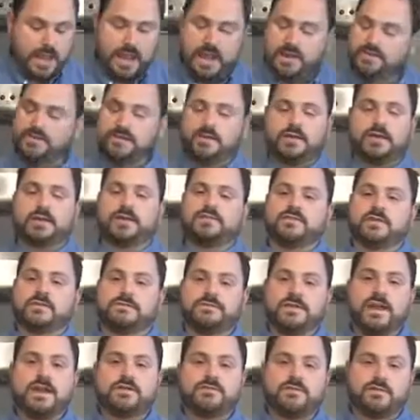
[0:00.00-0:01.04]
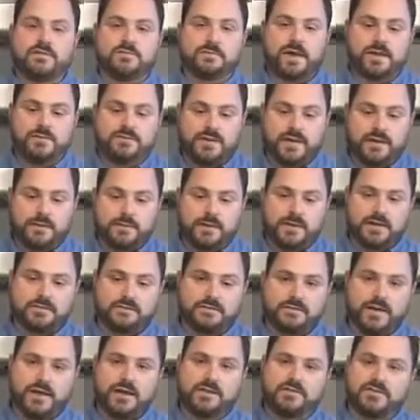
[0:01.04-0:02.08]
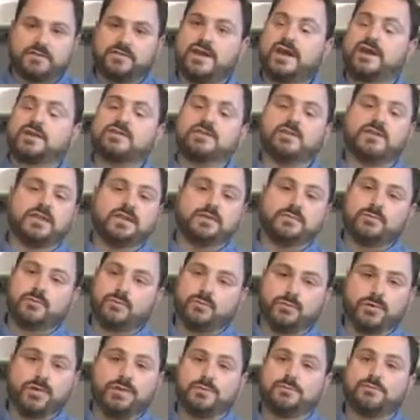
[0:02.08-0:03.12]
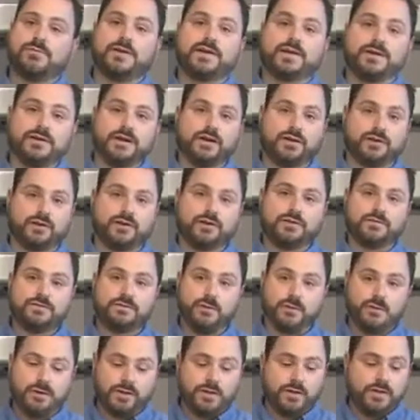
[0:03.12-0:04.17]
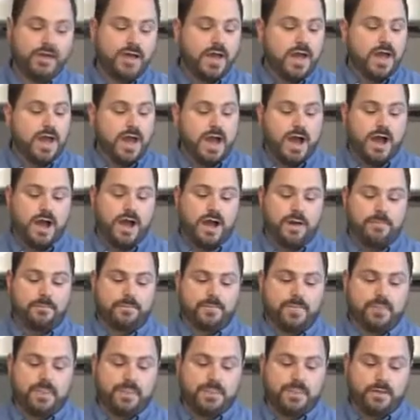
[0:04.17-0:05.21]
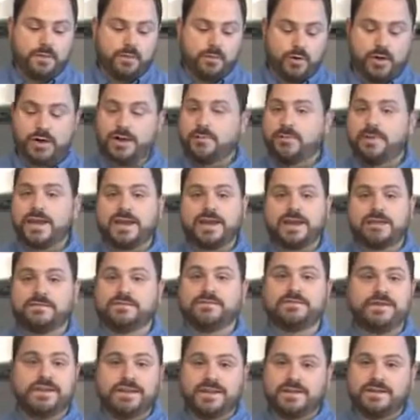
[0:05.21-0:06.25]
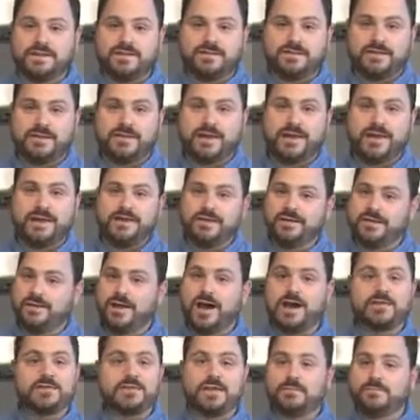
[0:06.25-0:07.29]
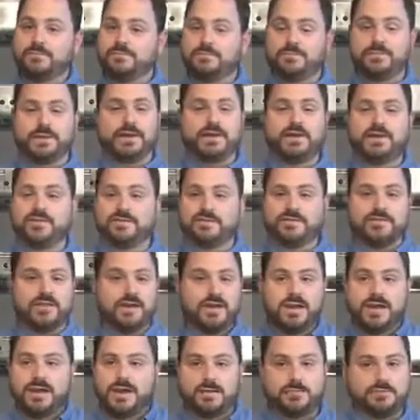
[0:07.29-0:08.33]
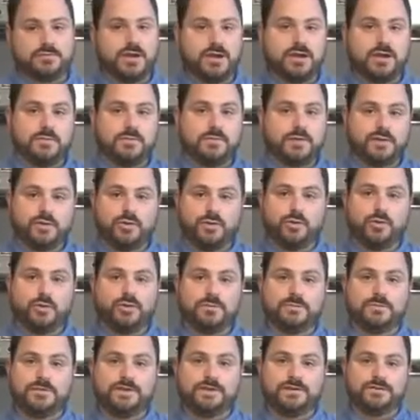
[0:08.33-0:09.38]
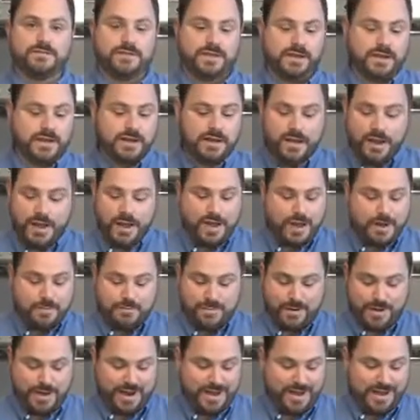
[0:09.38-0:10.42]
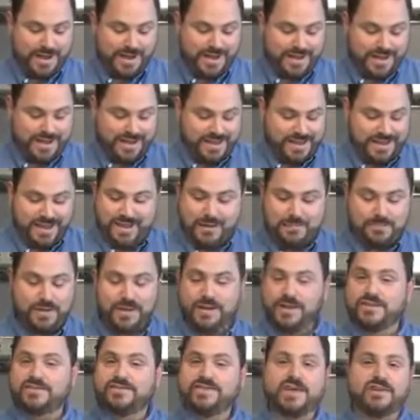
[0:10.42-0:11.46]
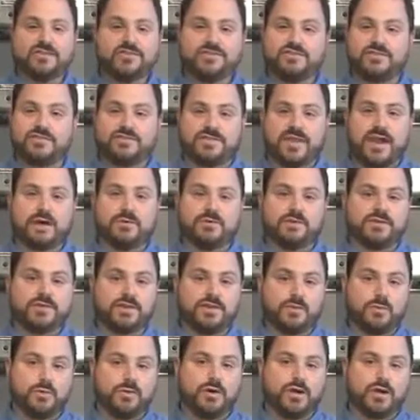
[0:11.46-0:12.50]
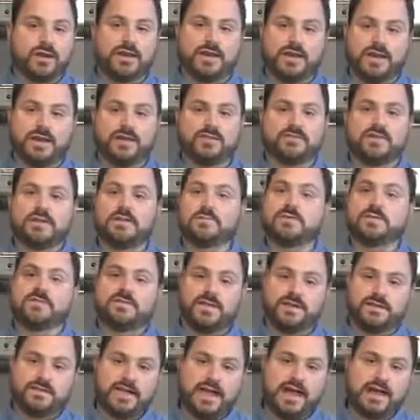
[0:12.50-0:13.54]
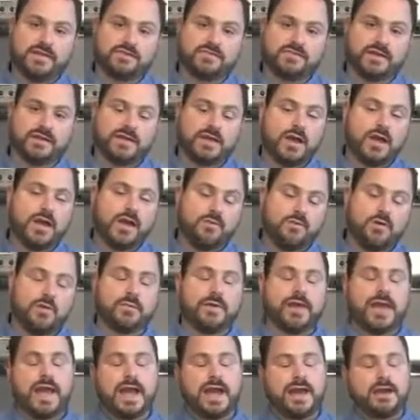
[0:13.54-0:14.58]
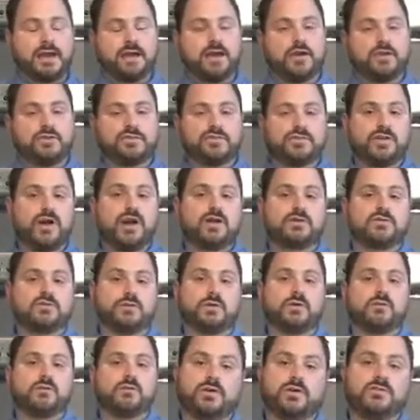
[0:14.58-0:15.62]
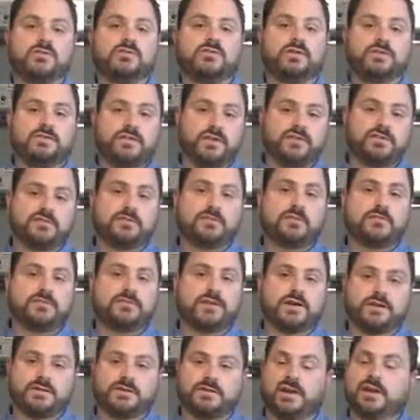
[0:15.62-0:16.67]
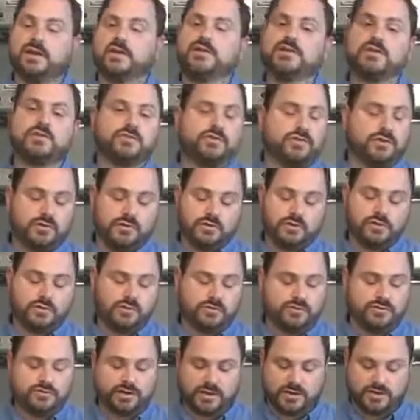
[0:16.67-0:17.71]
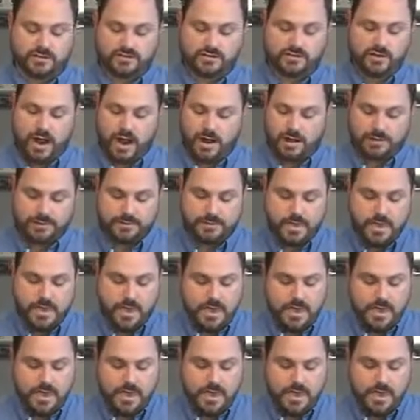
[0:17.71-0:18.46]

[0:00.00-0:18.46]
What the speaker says: It's a favorite of my family and friends. It's actually really pretty darn good for you. We're going to make it vegan today. Not that because I'm trying to be cool and be a vegan, but because that's just how it's going to work, and it's going to be fantastic. When we add our stock to using a vegetable stock today. You can certainly use chicken stock.